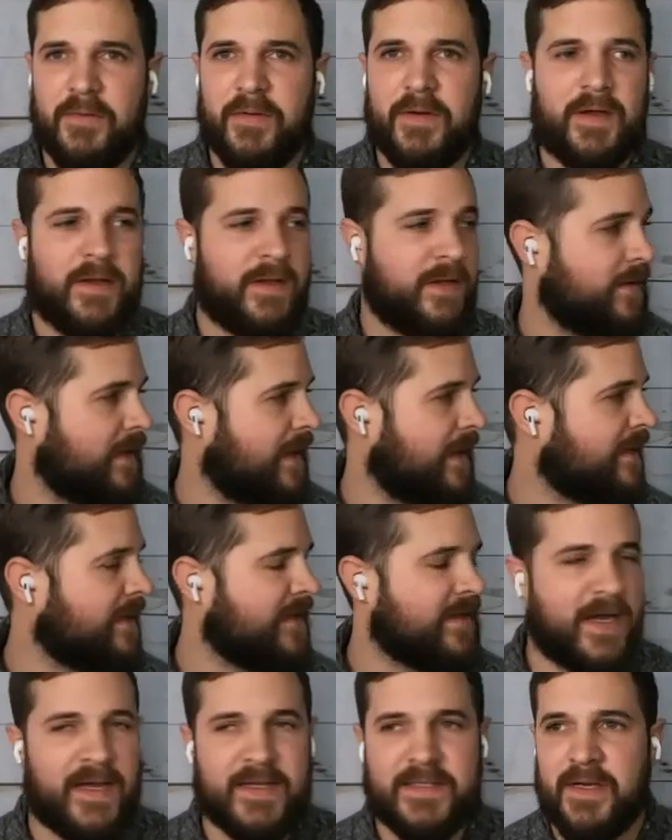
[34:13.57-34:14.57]
Like
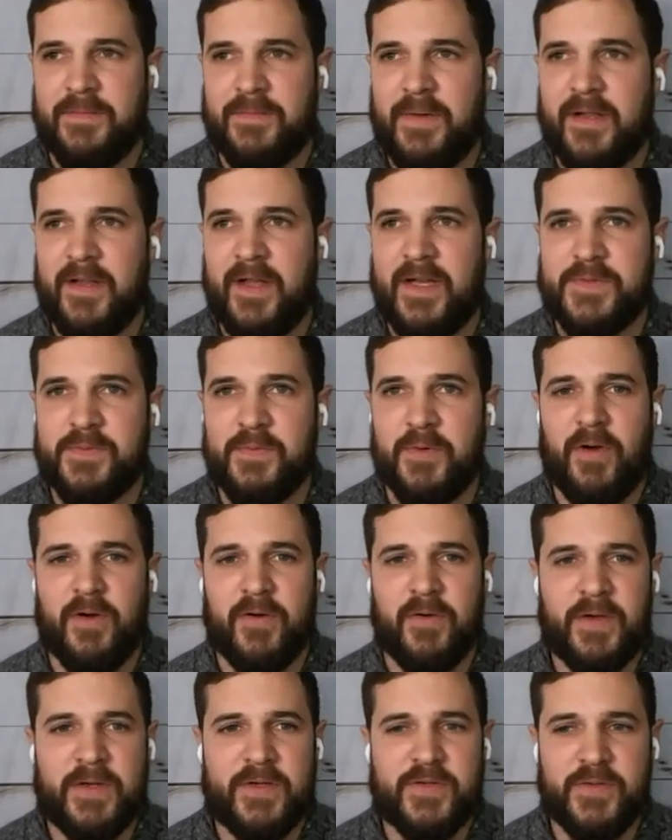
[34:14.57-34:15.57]
I tell my clients, we're all
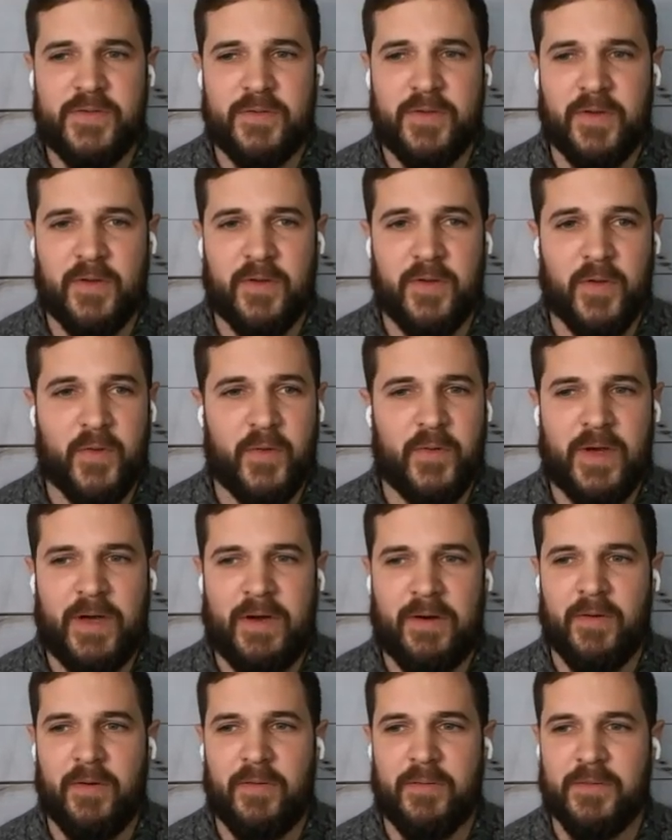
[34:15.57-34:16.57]
going to conclude
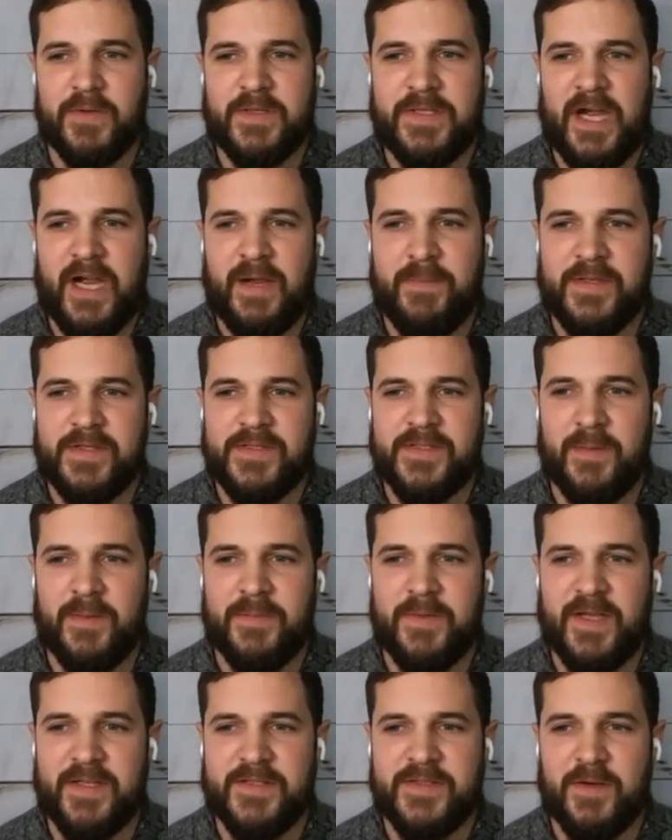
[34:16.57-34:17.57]
our own retirement
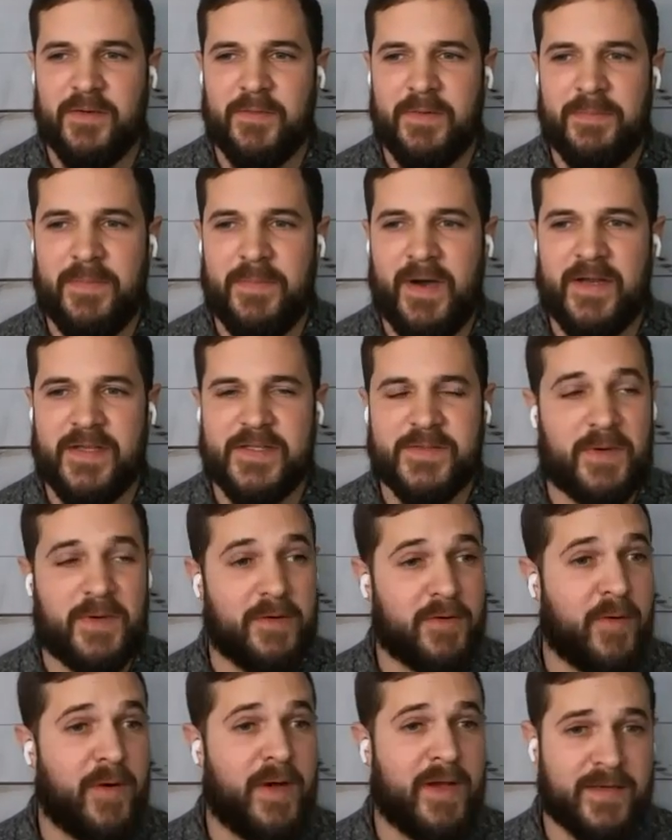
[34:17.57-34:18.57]
someday, so we might as well
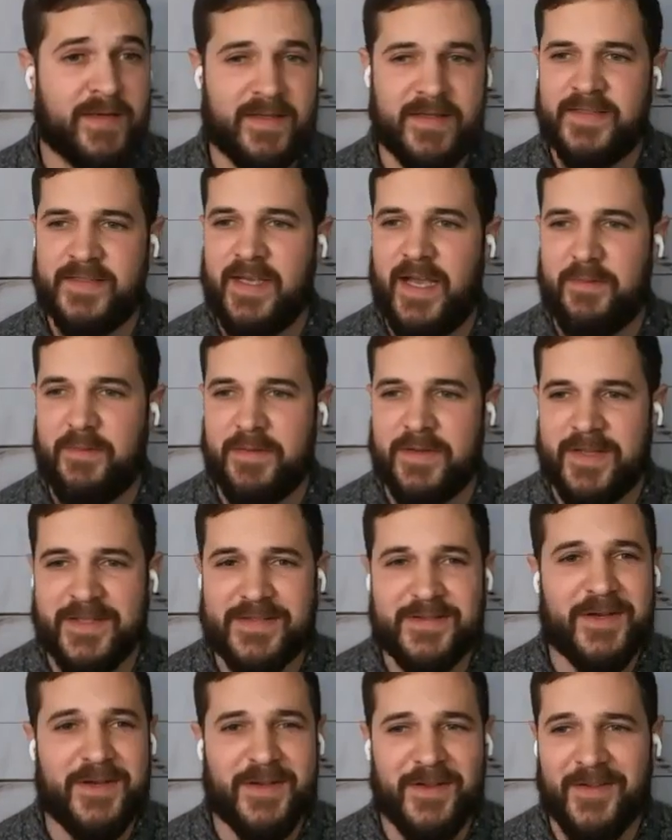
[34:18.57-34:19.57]
go ahead and decide what
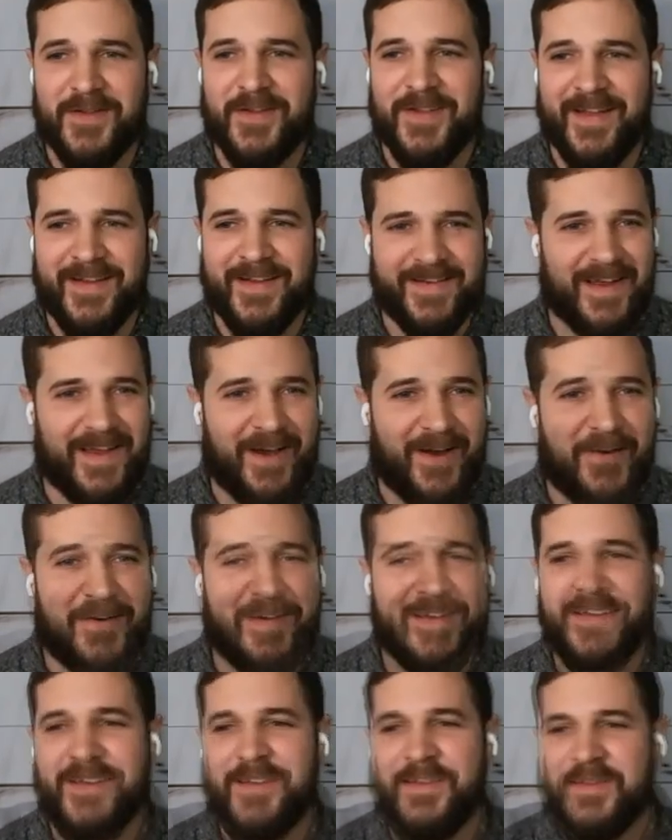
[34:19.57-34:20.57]
that's going to look like now. That's
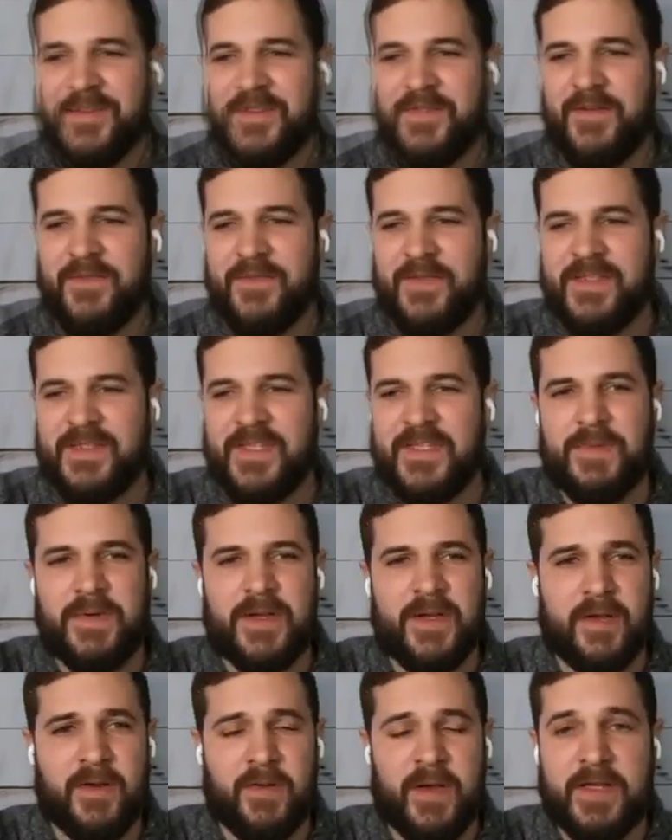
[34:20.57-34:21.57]
awesome. Well, Jeff, this has
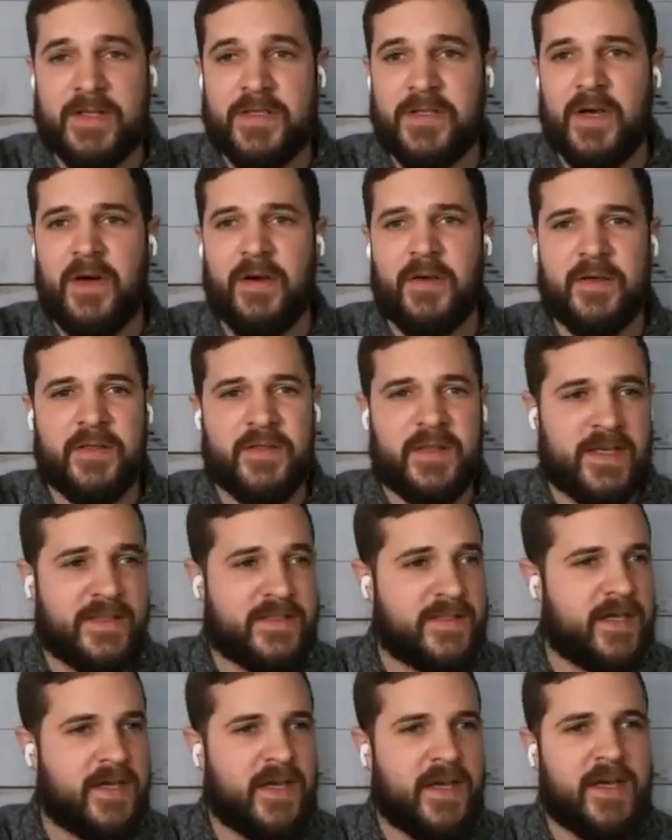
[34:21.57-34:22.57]
been a great talk.
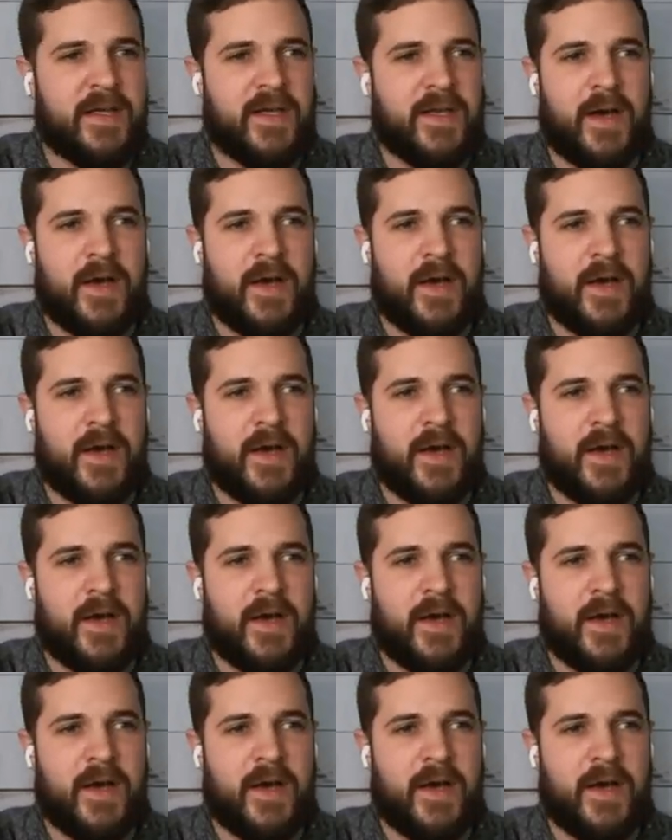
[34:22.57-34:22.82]
Thanks again.